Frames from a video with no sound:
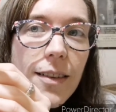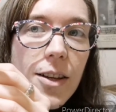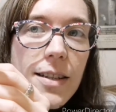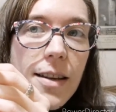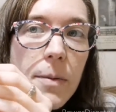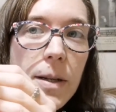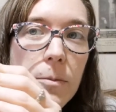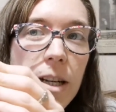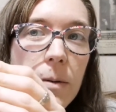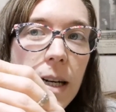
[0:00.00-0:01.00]
Oh, it's coming up
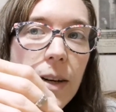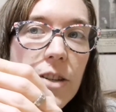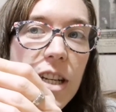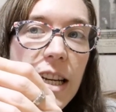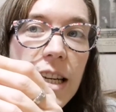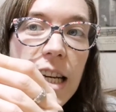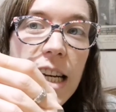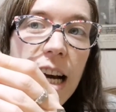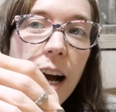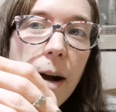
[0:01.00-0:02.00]
really well actually.
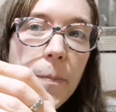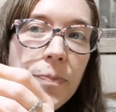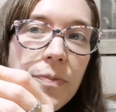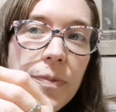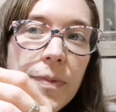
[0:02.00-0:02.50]
And